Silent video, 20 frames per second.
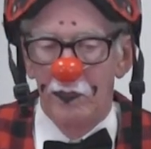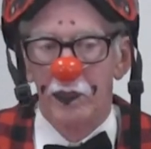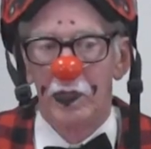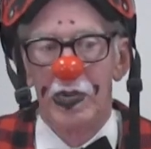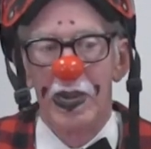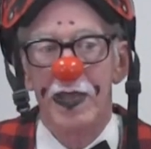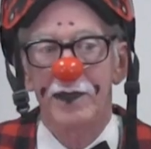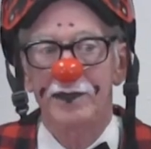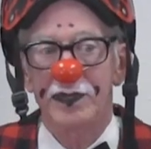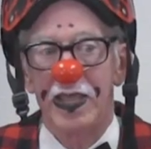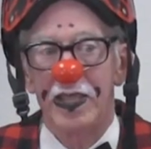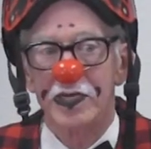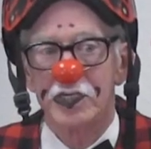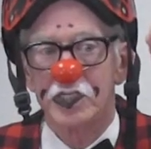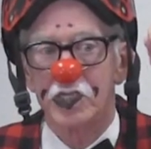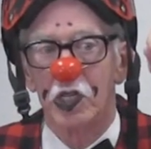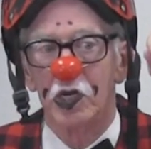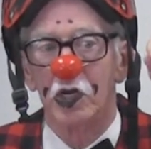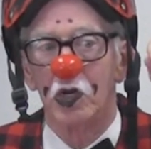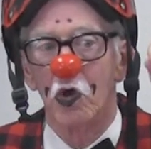the left hand
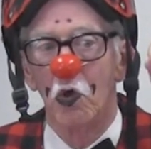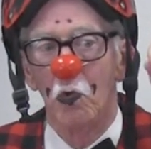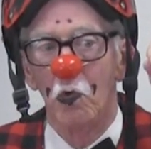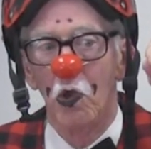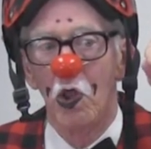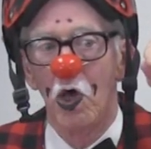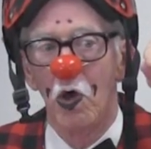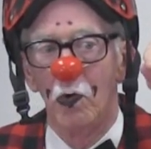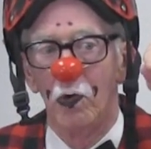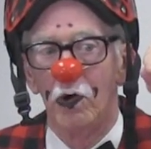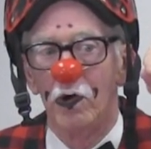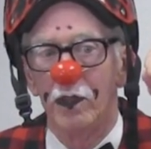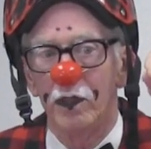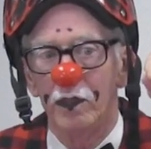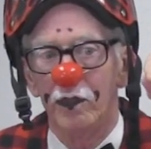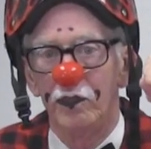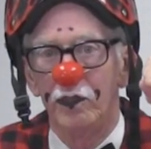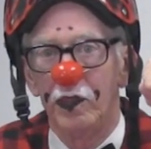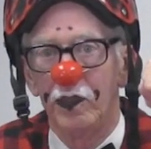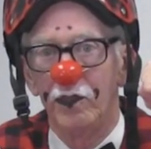is going to go lower
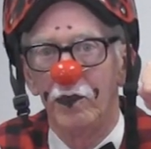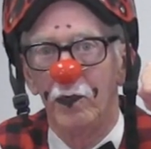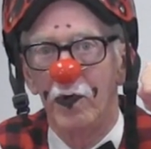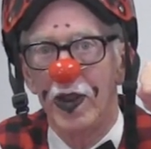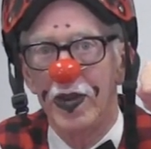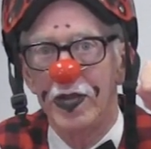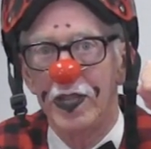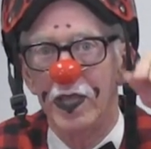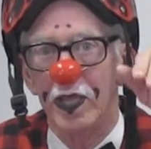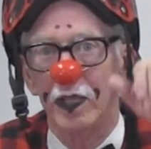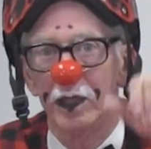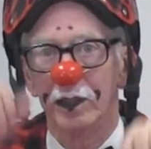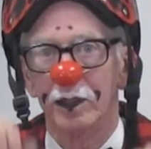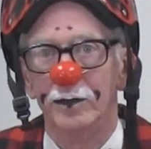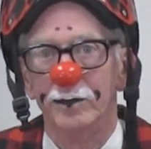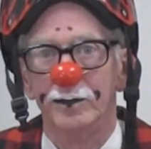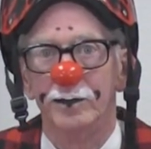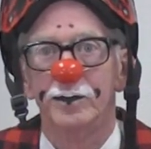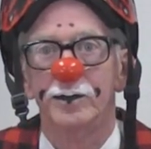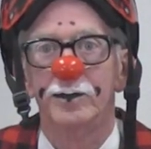than the right hand
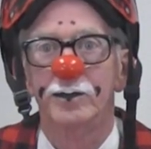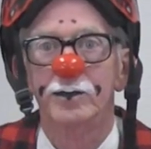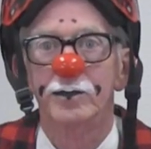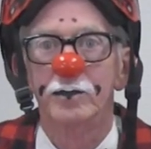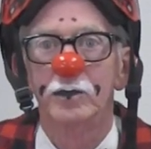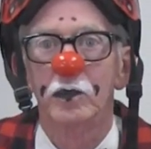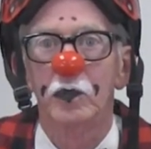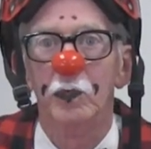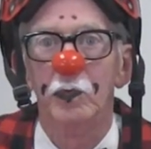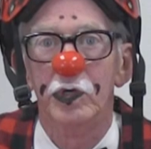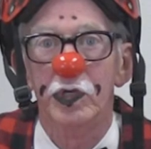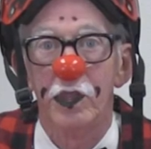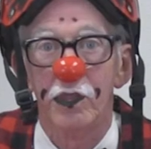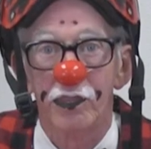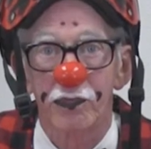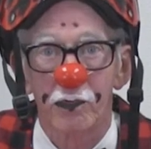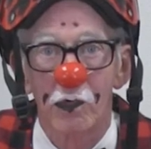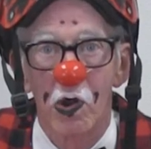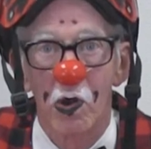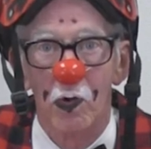when you
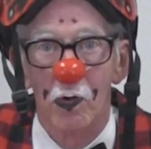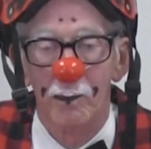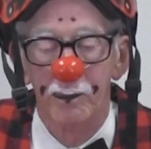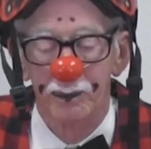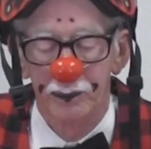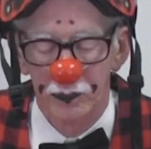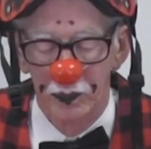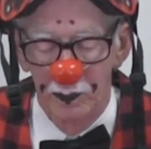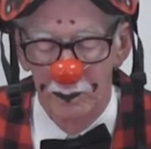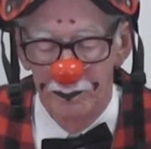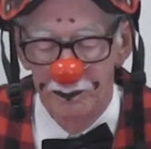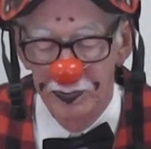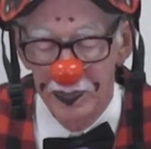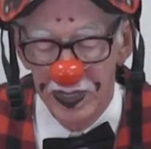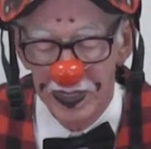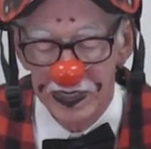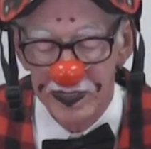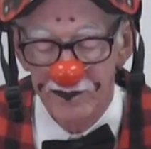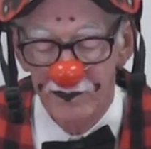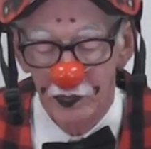throw.
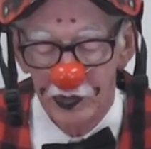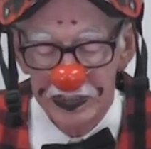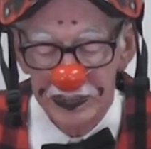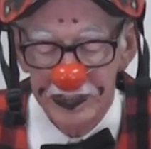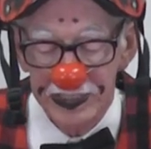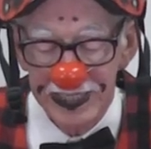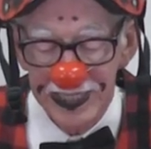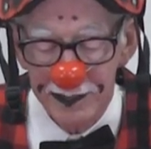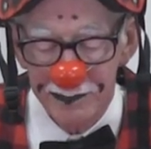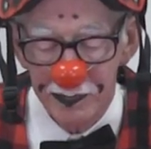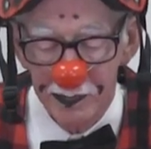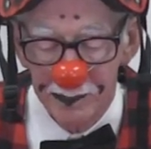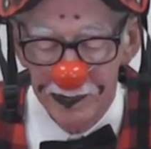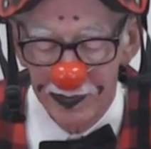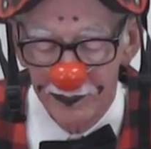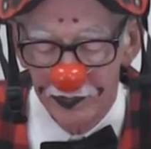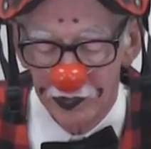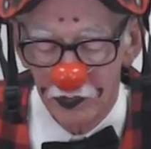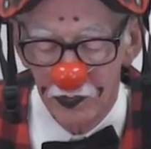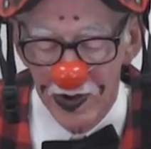But if keep them
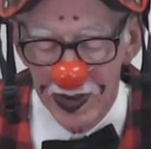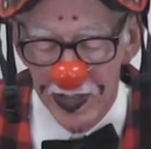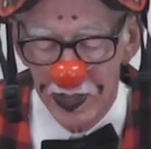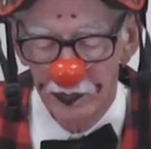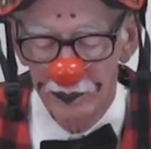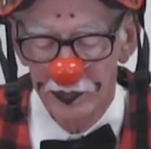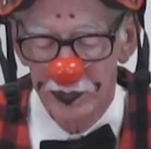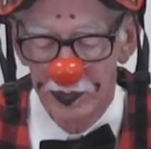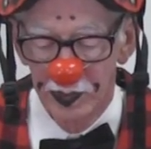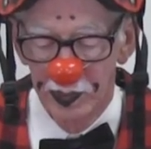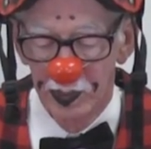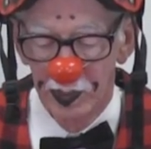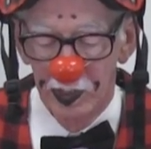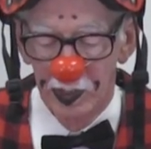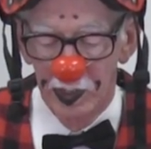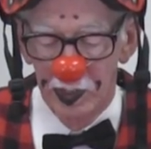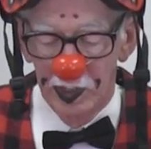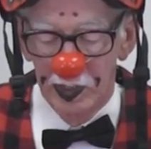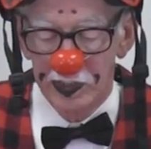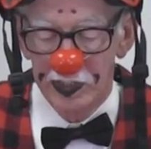on the ground,
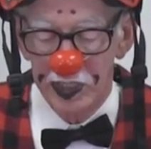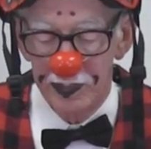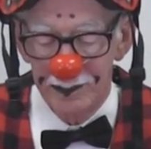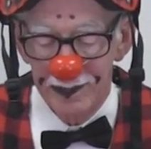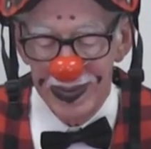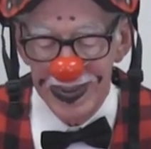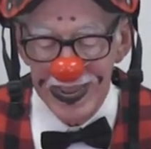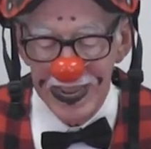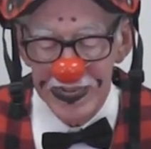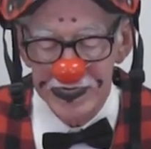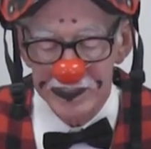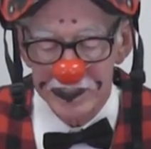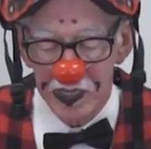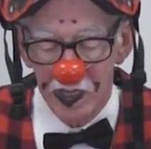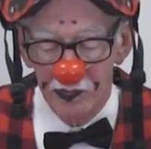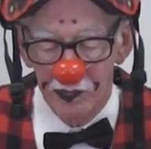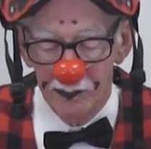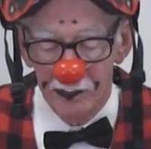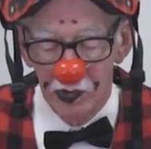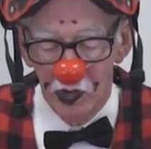keep my hands
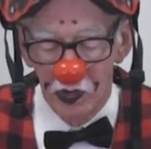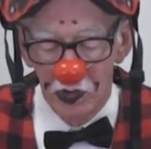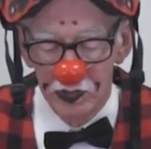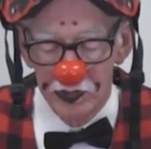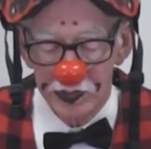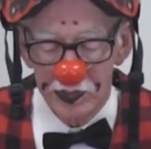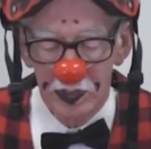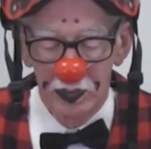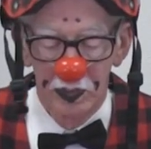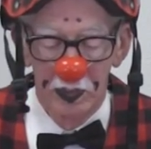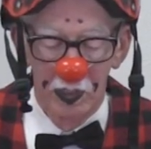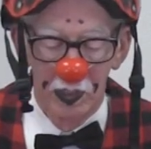on the balls,